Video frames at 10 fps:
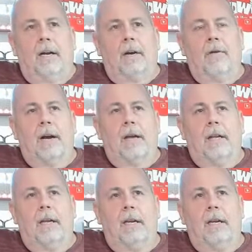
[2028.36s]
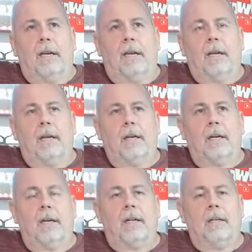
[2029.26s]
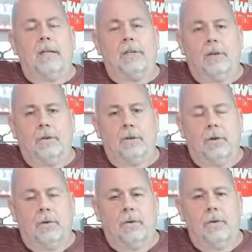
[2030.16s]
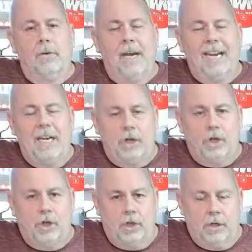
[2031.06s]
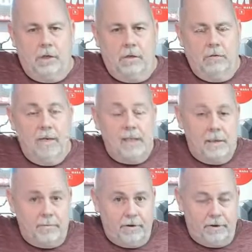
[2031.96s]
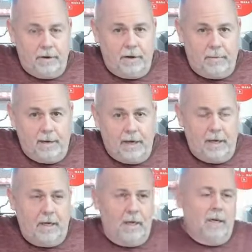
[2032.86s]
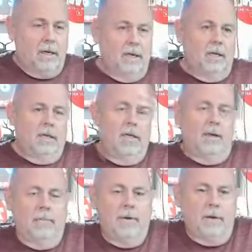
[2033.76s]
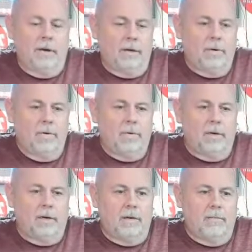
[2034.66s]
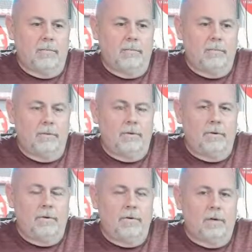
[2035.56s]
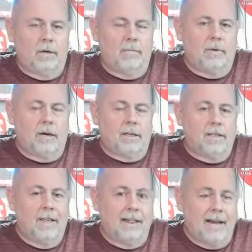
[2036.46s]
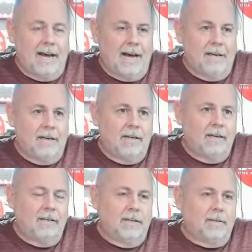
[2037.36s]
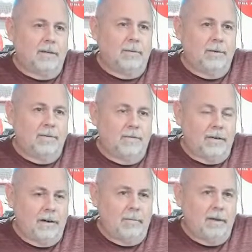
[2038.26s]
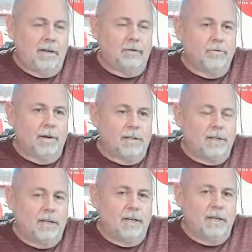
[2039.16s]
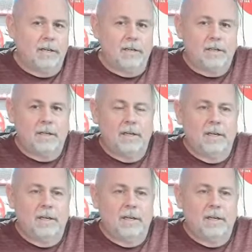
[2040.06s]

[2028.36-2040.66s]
Creality LD002H resin printer coming in. I'm going to do an unbox of that. That's going to be fun because resin is...